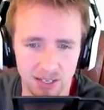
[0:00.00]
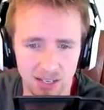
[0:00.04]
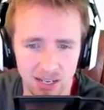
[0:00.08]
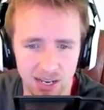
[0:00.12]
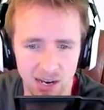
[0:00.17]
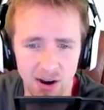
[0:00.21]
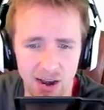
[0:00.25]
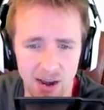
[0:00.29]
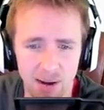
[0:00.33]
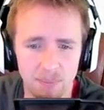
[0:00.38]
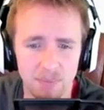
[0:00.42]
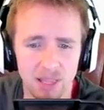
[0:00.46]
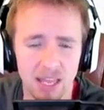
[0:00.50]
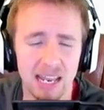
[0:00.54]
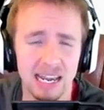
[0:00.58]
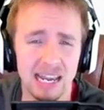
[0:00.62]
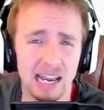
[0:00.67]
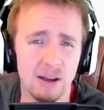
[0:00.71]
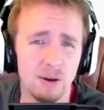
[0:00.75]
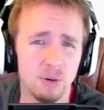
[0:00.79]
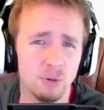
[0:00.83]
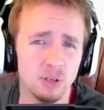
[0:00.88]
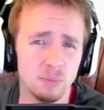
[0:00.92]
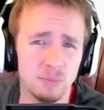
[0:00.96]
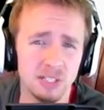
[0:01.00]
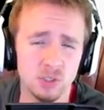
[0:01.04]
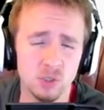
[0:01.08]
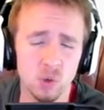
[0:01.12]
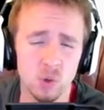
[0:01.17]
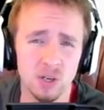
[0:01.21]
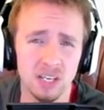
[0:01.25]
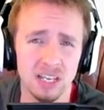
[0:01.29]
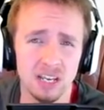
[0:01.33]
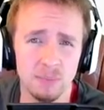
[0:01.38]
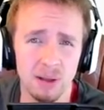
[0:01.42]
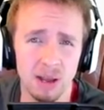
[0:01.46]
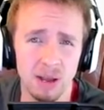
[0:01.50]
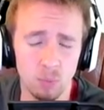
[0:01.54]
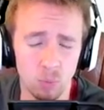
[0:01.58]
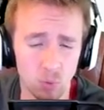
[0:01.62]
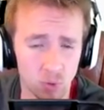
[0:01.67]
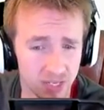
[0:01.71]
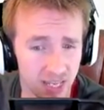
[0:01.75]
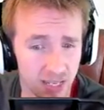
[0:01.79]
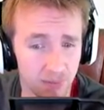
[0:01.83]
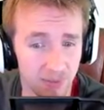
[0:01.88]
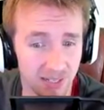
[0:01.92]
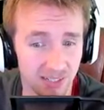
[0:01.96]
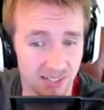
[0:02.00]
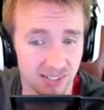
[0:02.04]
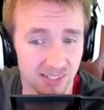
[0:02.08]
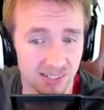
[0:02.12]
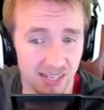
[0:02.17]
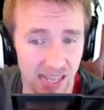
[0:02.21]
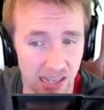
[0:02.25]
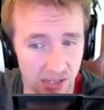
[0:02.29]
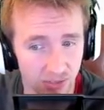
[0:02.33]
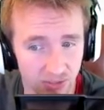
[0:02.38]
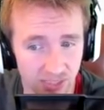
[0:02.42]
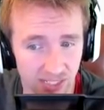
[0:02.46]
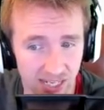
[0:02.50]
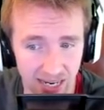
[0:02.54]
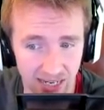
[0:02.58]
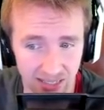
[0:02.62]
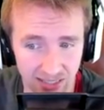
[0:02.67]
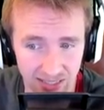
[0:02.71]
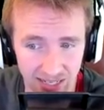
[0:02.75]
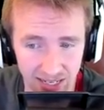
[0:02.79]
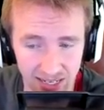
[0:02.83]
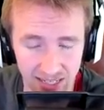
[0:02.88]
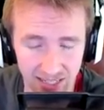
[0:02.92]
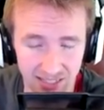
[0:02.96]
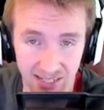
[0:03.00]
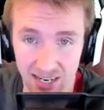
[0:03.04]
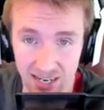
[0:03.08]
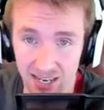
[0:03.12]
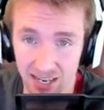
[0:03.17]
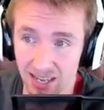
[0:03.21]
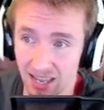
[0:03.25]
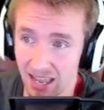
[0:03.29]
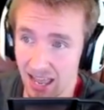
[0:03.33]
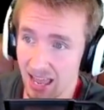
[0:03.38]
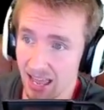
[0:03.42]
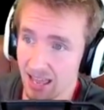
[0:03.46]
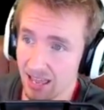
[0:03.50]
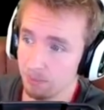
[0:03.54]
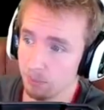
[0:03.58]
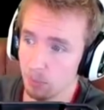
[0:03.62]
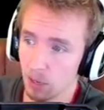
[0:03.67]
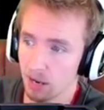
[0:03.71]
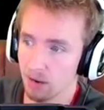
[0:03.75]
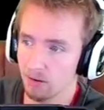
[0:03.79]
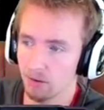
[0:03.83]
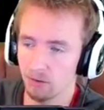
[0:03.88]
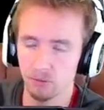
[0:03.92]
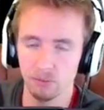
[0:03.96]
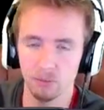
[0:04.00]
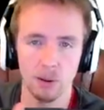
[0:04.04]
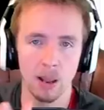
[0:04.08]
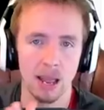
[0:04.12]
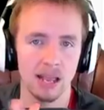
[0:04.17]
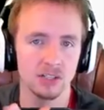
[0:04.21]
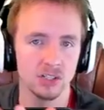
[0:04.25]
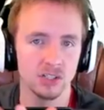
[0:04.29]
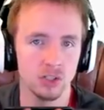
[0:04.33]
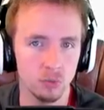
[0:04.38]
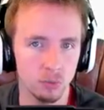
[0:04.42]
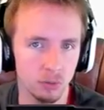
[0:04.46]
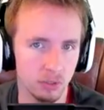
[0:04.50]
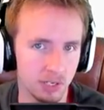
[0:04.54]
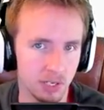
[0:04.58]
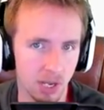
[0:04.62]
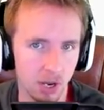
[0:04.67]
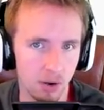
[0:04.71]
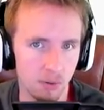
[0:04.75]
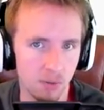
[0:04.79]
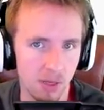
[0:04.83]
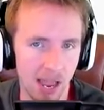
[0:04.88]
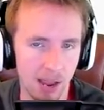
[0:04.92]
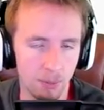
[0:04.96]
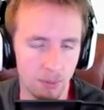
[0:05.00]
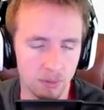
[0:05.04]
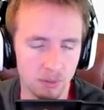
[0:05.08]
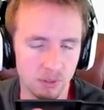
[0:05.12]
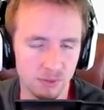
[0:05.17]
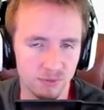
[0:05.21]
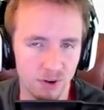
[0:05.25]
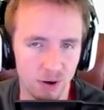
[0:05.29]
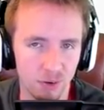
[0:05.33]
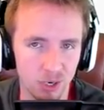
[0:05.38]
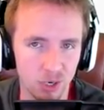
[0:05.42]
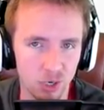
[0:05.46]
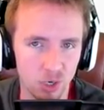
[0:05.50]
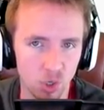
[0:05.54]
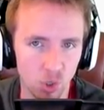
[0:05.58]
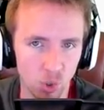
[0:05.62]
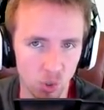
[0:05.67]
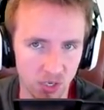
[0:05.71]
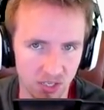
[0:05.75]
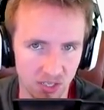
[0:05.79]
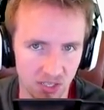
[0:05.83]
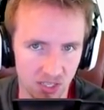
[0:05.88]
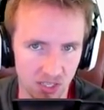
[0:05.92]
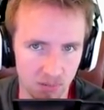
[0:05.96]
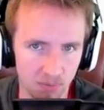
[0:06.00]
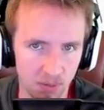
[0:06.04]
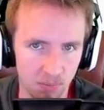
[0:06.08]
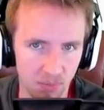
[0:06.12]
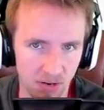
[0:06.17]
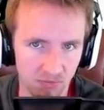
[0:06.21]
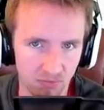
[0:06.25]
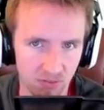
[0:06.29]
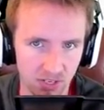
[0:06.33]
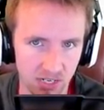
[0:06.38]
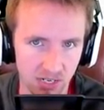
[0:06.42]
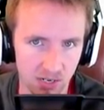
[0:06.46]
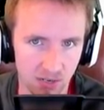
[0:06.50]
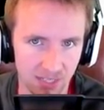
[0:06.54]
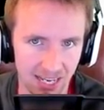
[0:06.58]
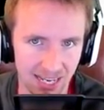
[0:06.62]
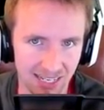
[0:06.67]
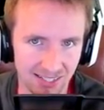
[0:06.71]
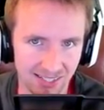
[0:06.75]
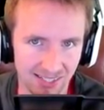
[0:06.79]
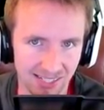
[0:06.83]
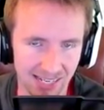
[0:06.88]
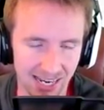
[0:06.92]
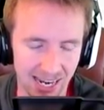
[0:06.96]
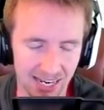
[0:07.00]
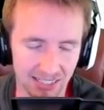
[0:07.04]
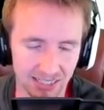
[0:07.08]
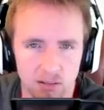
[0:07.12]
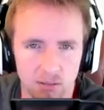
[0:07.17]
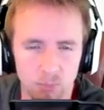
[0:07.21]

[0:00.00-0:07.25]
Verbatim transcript: All right, now I want to be talking about Wargaming's sale tactics, and uh, as you will know, how I was very annoyed at them in my video yesterday.